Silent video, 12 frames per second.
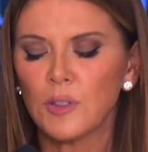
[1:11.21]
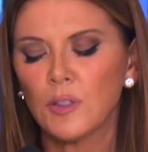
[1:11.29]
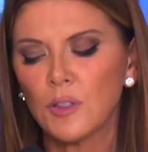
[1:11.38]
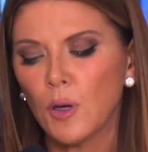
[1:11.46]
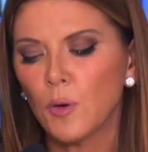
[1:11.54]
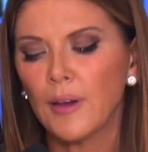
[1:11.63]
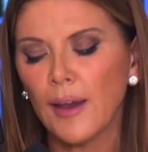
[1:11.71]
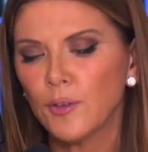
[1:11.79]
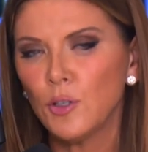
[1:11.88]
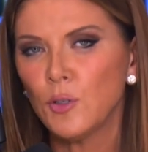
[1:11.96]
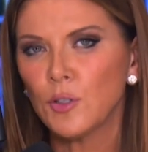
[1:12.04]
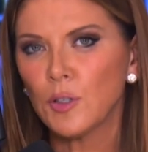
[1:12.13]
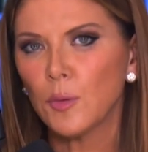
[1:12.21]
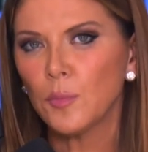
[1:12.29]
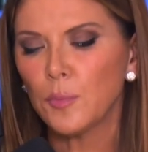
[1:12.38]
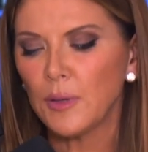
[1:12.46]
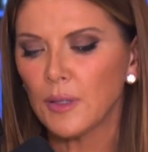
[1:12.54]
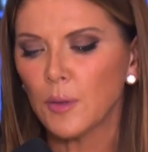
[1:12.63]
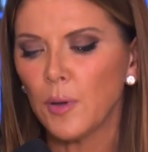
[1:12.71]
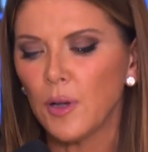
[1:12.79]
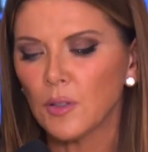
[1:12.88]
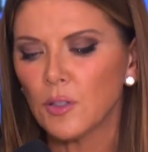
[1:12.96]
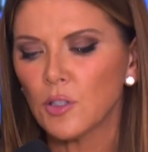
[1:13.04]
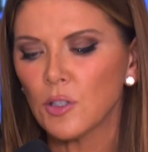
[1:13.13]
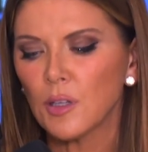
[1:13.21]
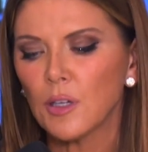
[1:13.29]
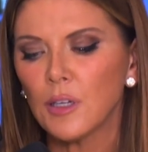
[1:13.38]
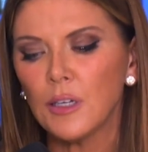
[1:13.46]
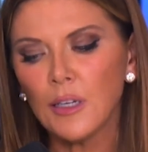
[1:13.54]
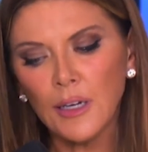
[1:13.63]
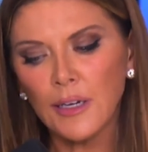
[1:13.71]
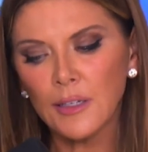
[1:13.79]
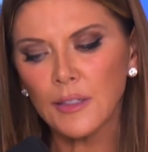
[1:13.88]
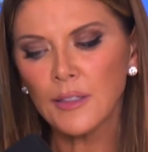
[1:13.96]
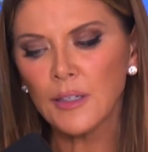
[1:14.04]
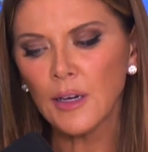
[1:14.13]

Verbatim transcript: And so Gavin Newsom, being the politician that he is,